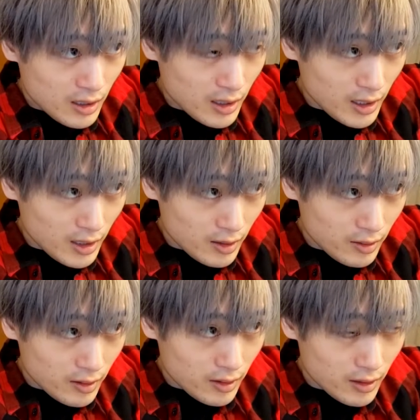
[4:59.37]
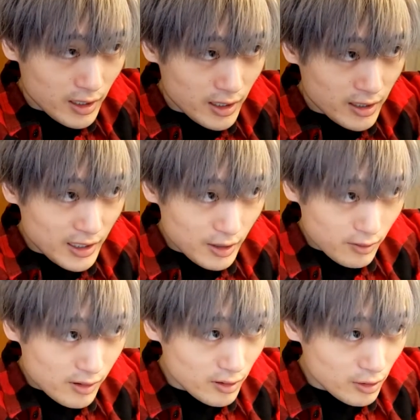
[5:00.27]
and let it down
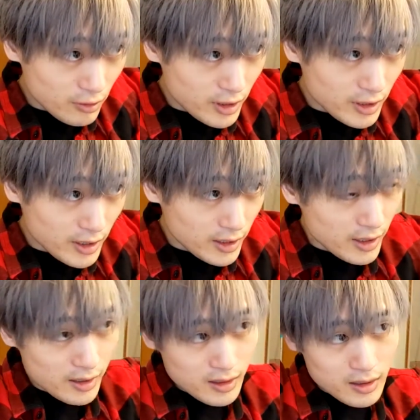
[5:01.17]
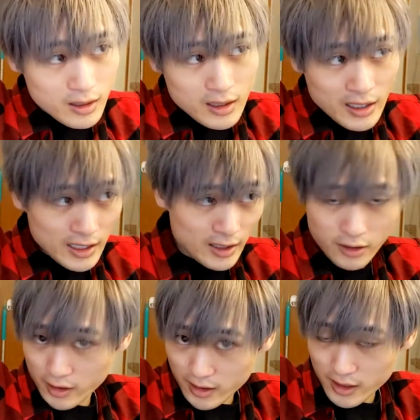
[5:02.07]
slowly like this. And as
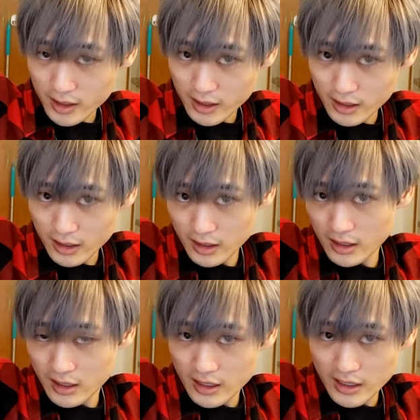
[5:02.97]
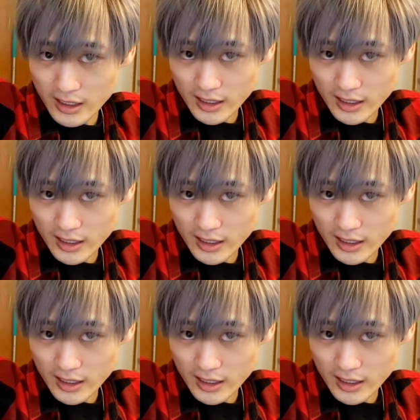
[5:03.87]
you can see, it